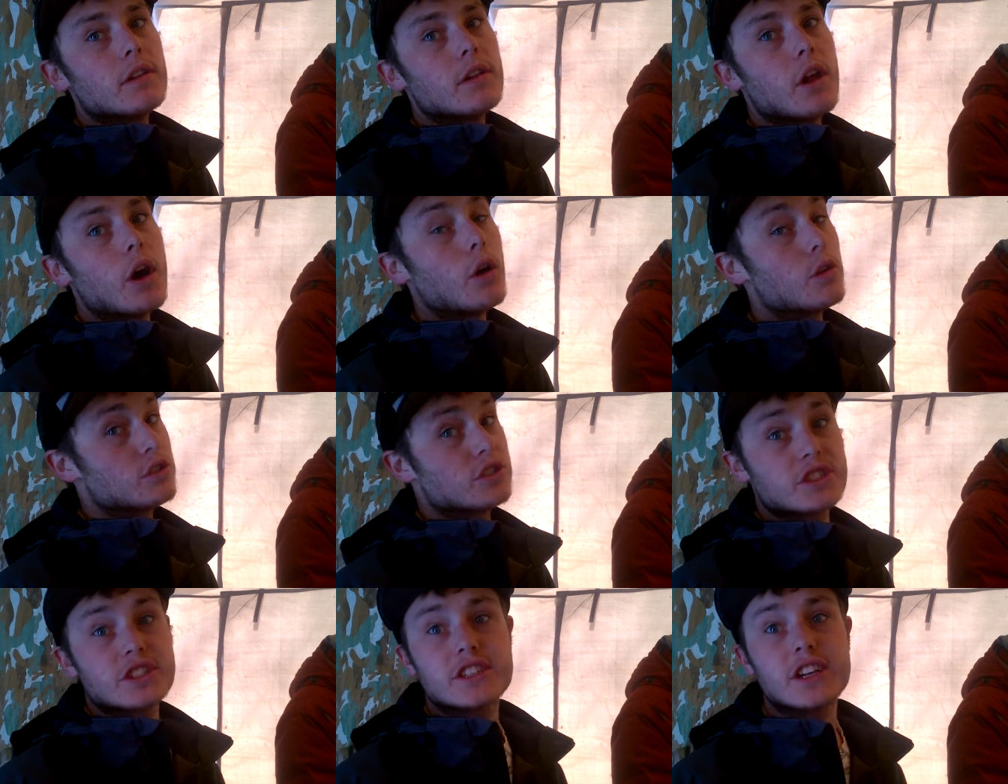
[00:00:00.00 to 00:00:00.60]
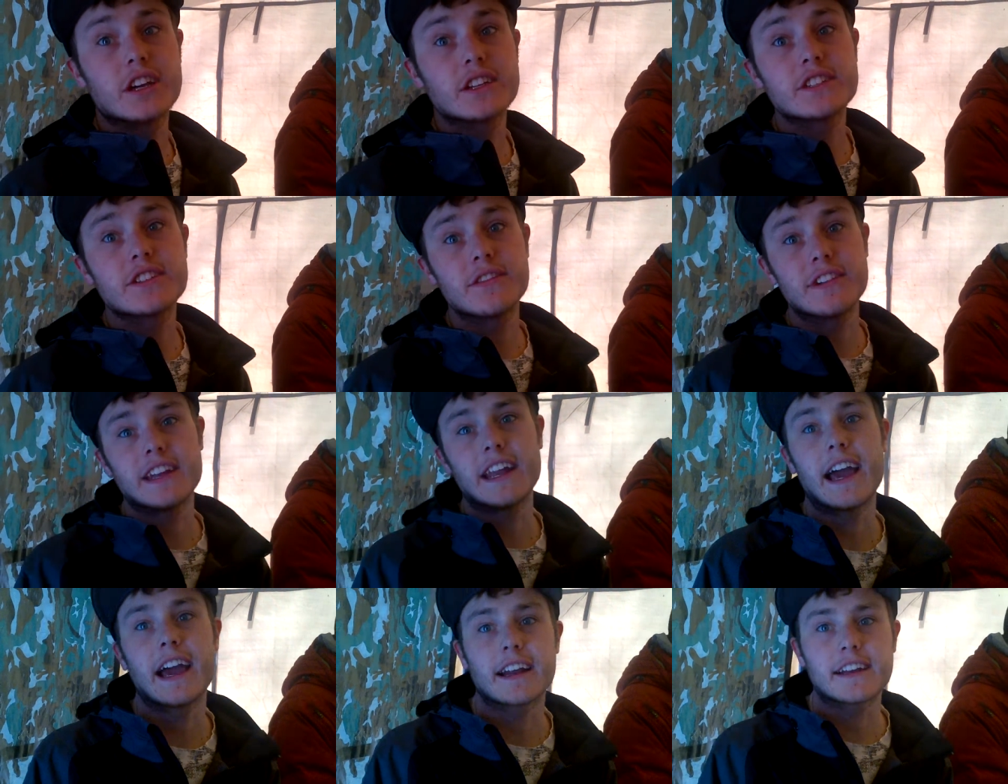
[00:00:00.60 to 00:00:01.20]
That's just tons of
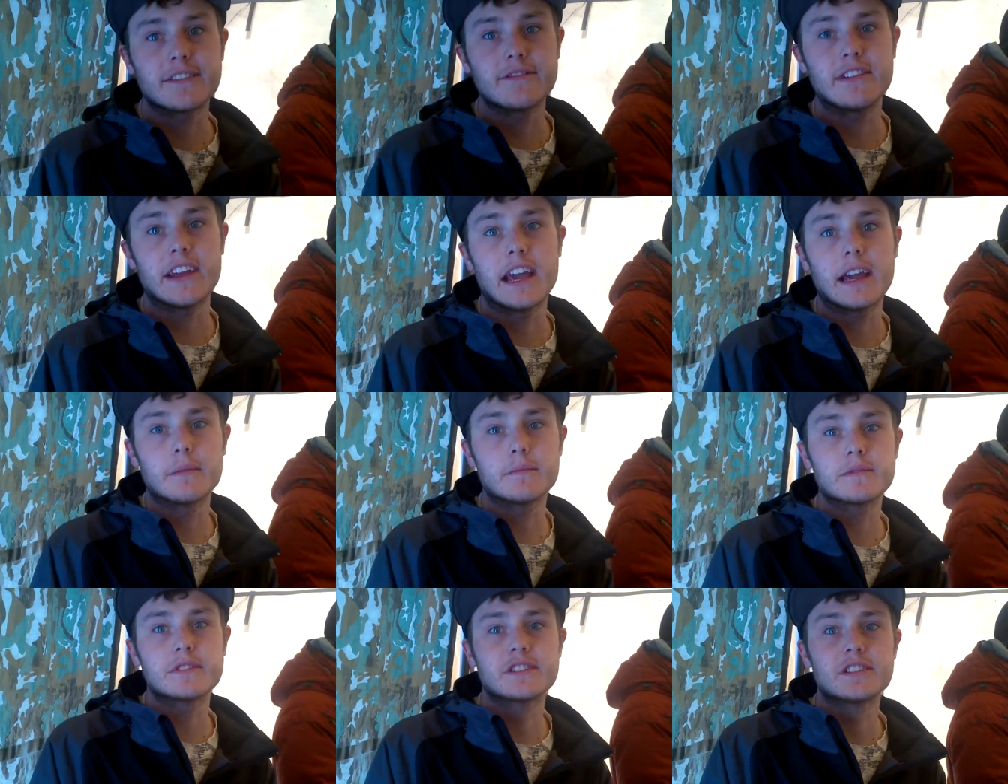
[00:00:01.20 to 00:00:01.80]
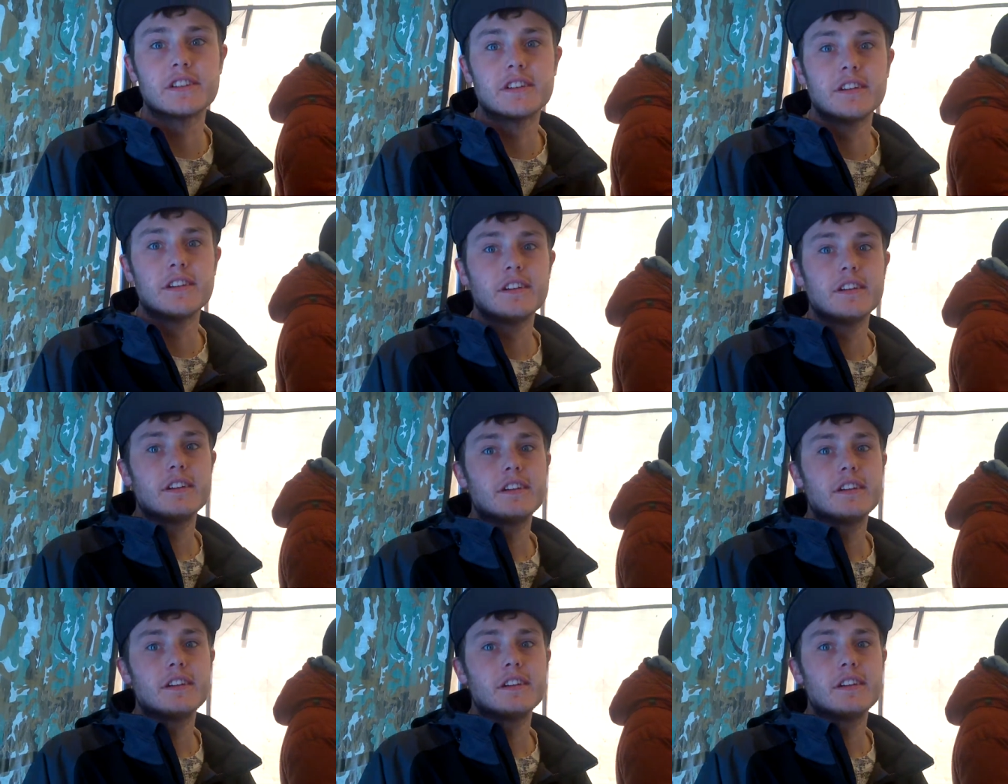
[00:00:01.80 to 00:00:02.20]
inactive dams.